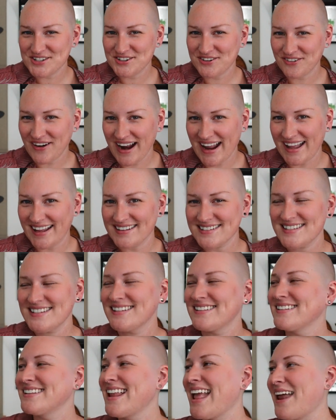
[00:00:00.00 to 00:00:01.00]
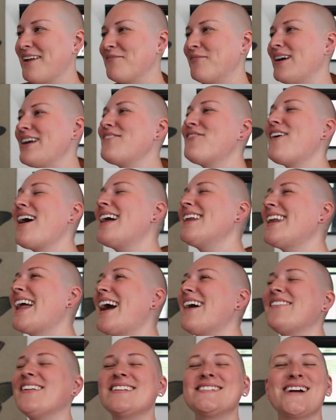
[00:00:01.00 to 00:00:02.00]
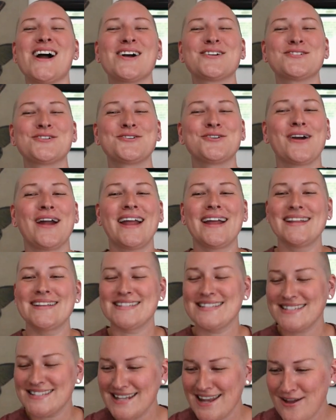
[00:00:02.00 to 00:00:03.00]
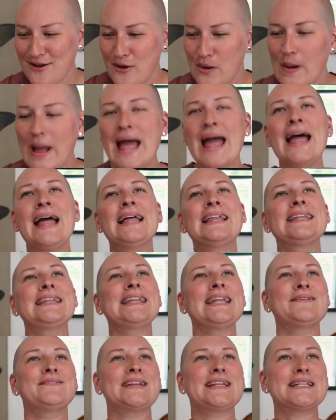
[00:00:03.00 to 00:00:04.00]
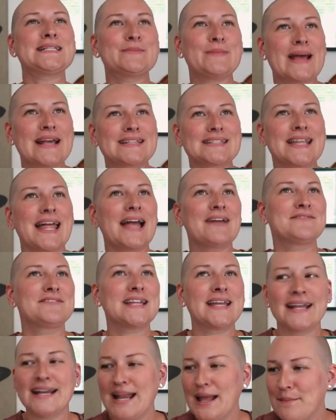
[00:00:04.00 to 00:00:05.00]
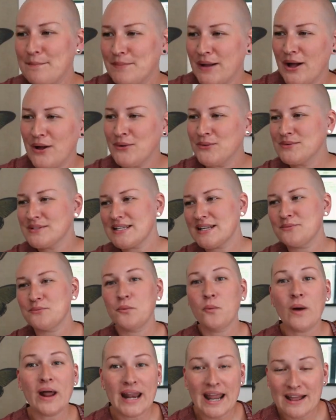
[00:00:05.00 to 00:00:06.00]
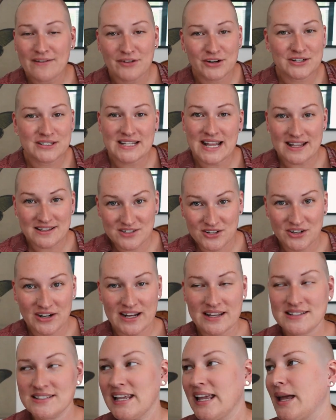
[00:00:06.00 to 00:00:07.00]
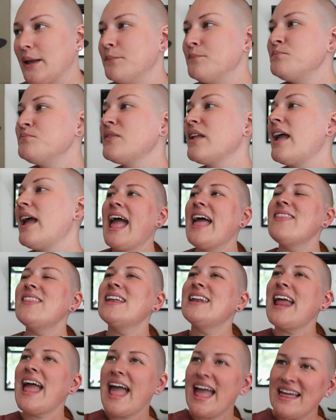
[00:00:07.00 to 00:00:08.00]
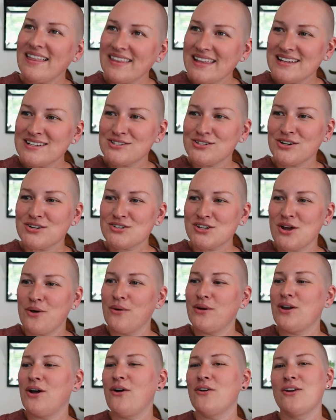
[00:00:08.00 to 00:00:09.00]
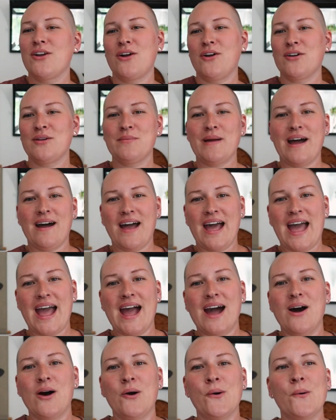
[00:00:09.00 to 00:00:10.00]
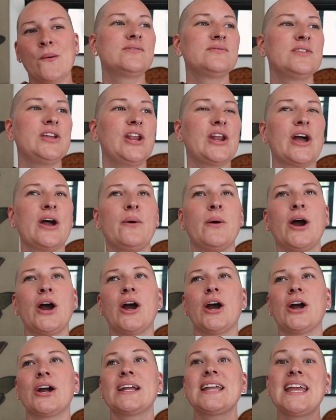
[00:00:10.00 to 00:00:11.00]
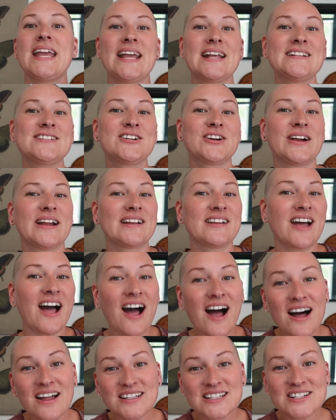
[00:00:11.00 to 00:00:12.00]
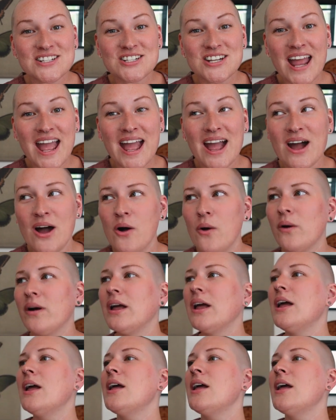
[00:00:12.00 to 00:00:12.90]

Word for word: Grant, and we find out that Dr. Grant is still living his best life, digging up bones in whatever desert he's in. And then Ellie starts going on and on about how, you know, her kids are in college now.